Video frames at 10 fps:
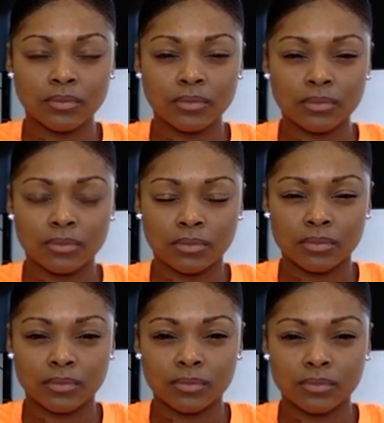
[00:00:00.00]

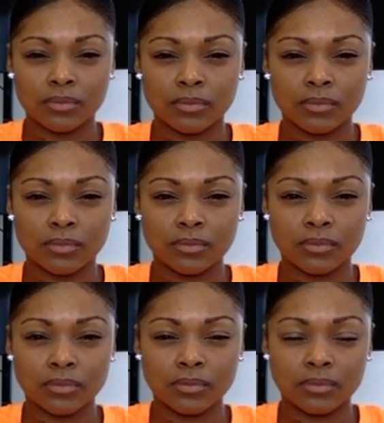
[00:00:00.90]

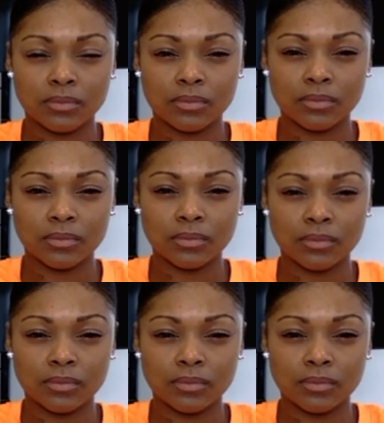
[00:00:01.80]

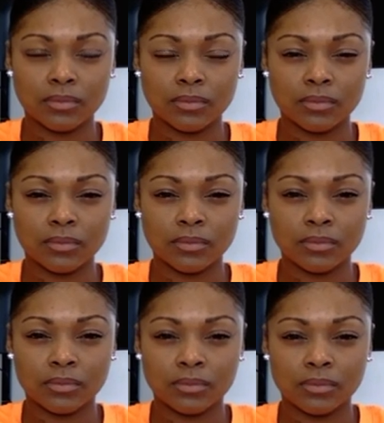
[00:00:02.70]

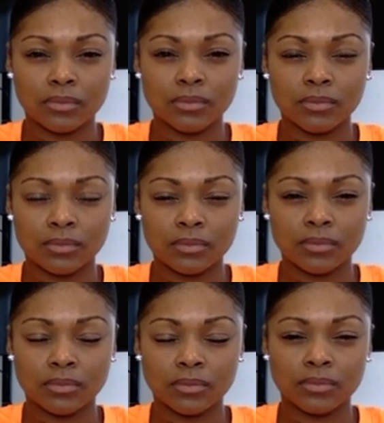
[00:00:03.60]

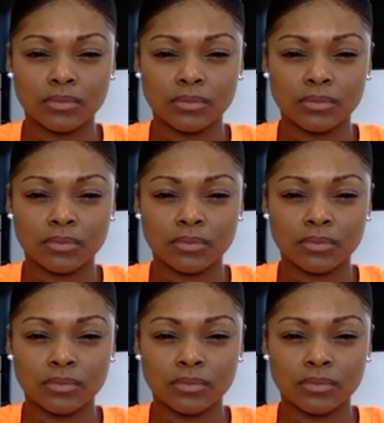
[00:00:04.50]
The person shown says nothing.